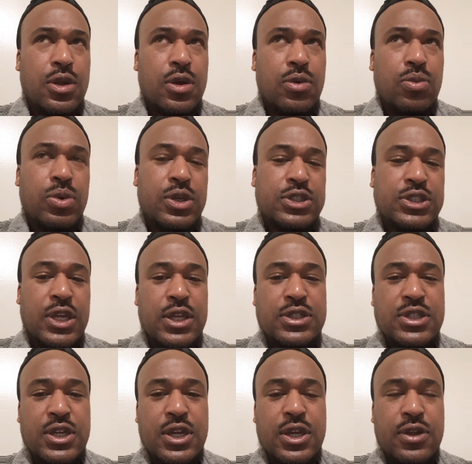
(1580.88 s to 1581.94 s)
we could say
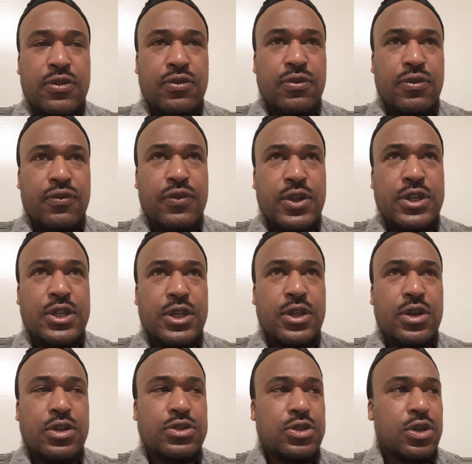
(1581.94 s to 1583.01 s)
10, 15
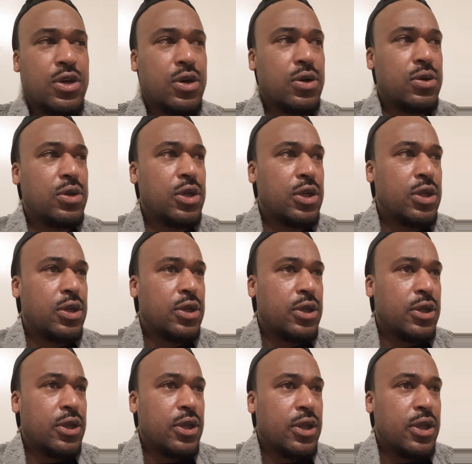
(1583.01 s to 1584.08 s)
years ago,
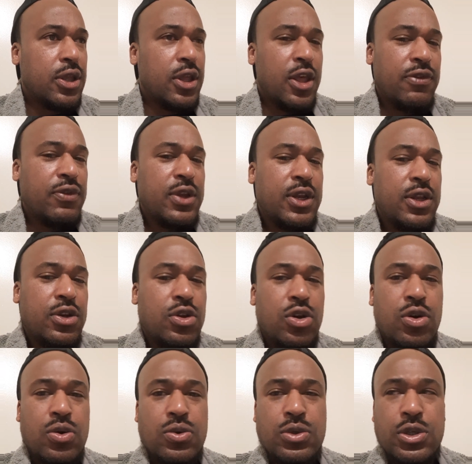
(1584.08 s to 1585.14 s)
if you didn't
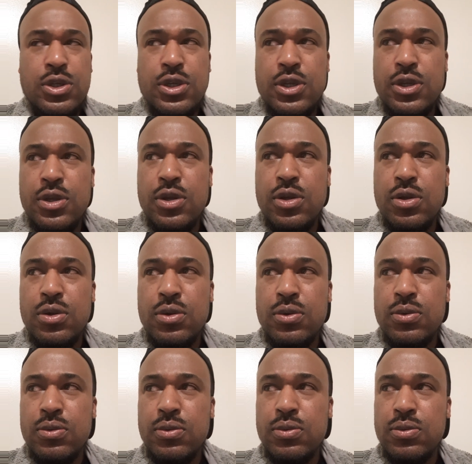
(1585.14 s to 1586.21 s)
do
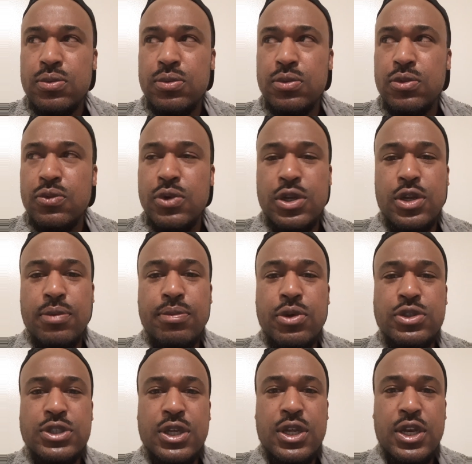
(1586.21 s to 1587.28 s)
what the
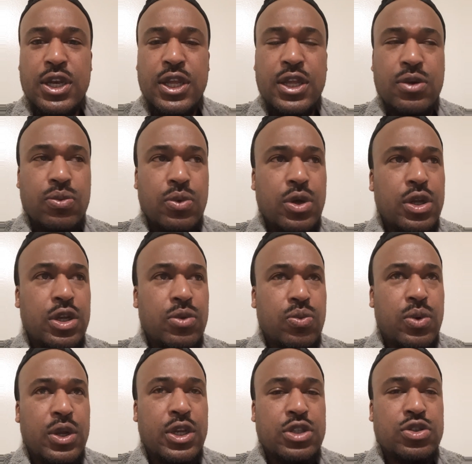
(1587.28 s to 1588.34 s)
music elite
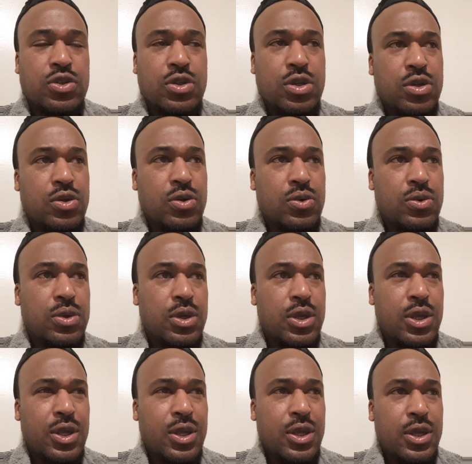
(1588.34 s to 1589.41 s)
wanted you to do,
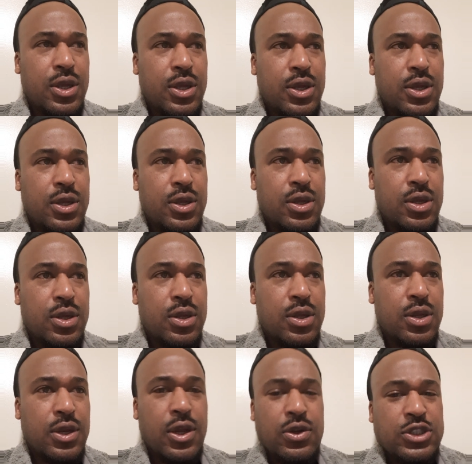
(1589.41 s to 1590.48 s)

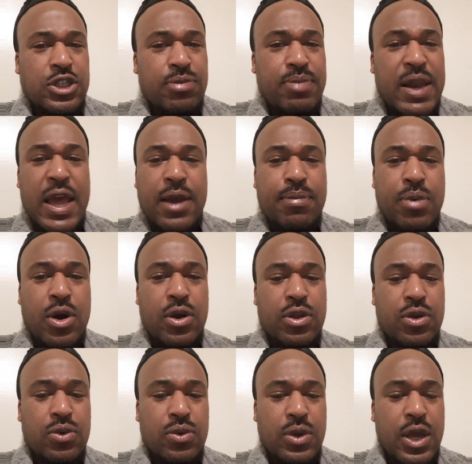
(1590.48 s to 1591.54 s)
they would just blackball
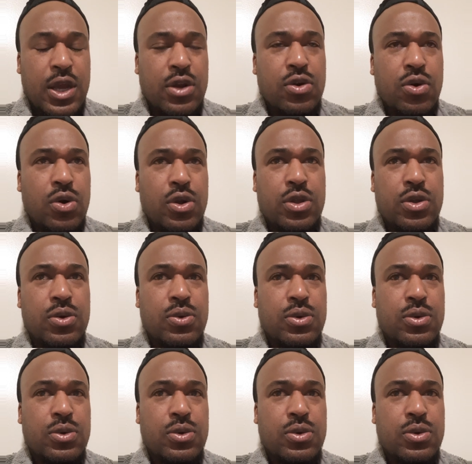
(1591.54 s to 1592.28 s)
you, ignore you.